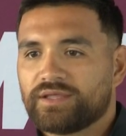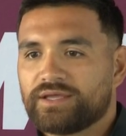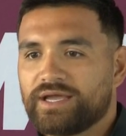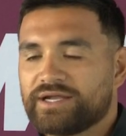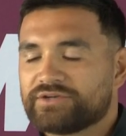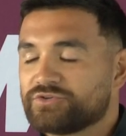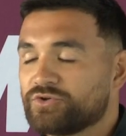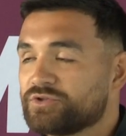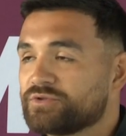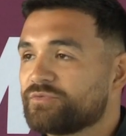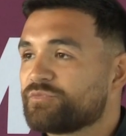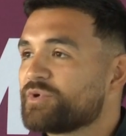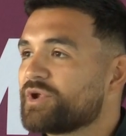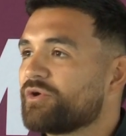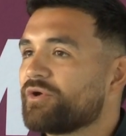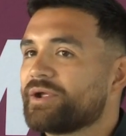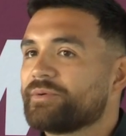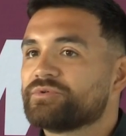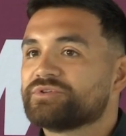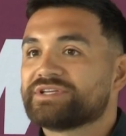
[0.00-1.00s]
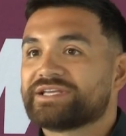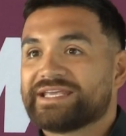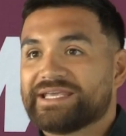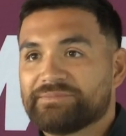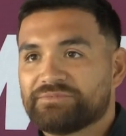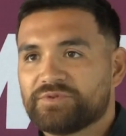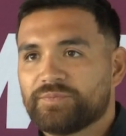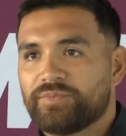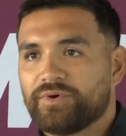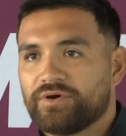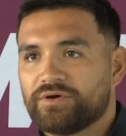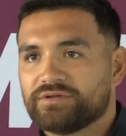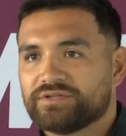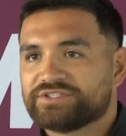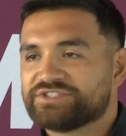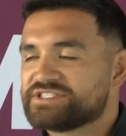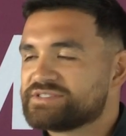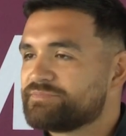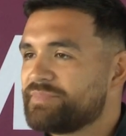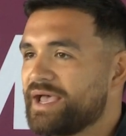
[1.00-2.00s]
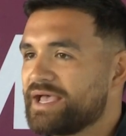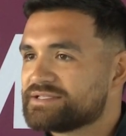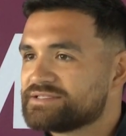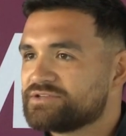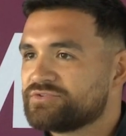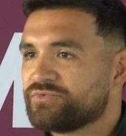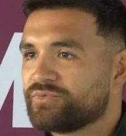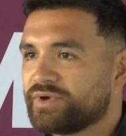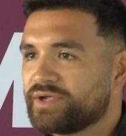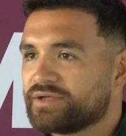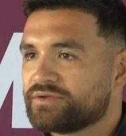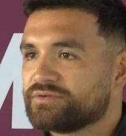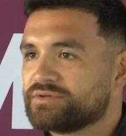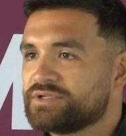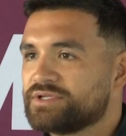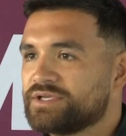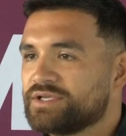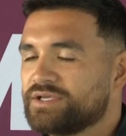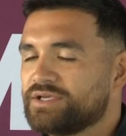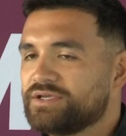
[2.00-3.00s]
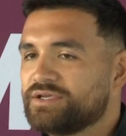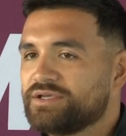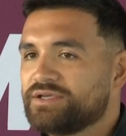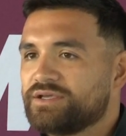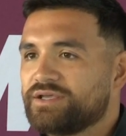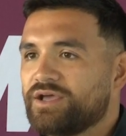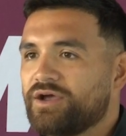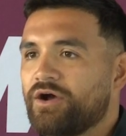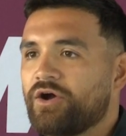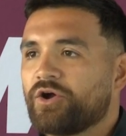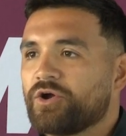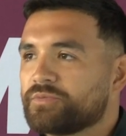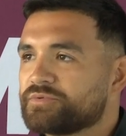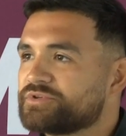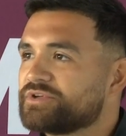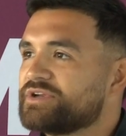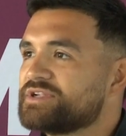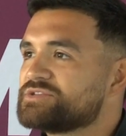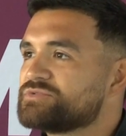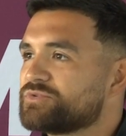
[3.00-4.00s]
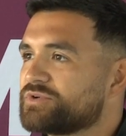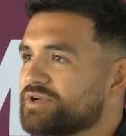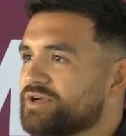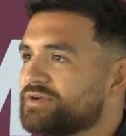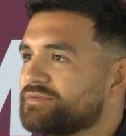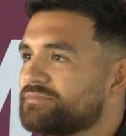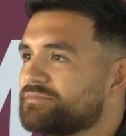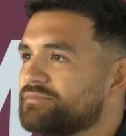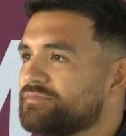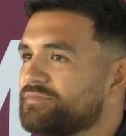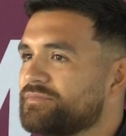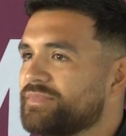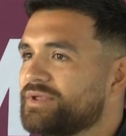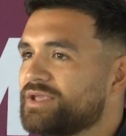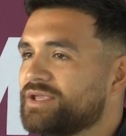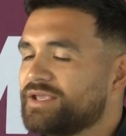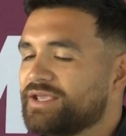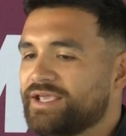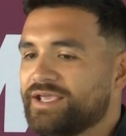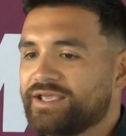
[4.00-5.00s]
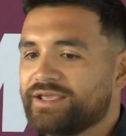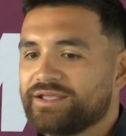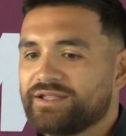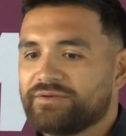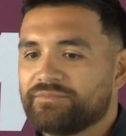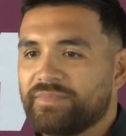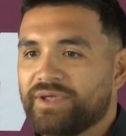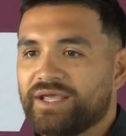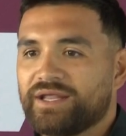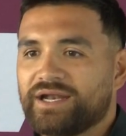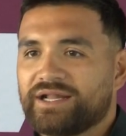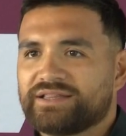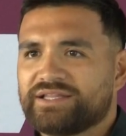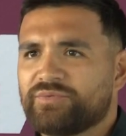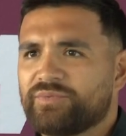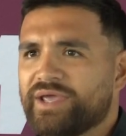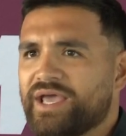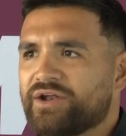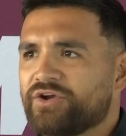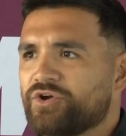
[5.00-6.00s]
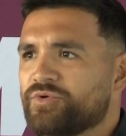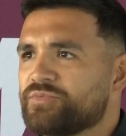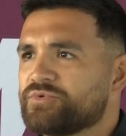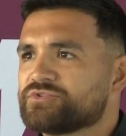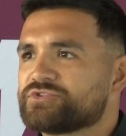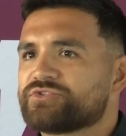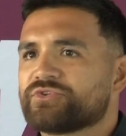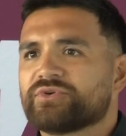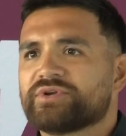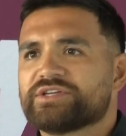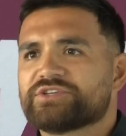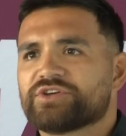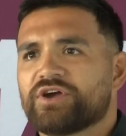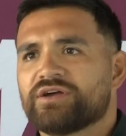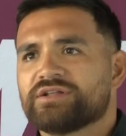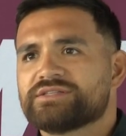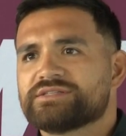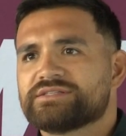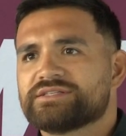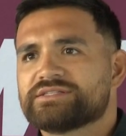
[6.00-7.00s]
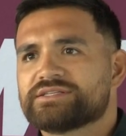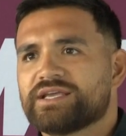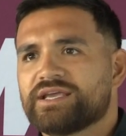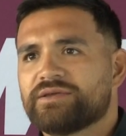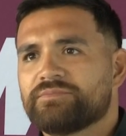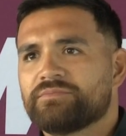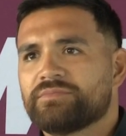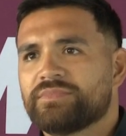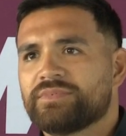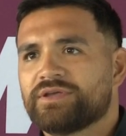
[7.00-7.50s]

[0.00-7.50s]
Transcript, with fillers: I told them if we are able to keep the ball and just pass it around, our opportunities will come. And man, I think we had almost 30 shots in this game.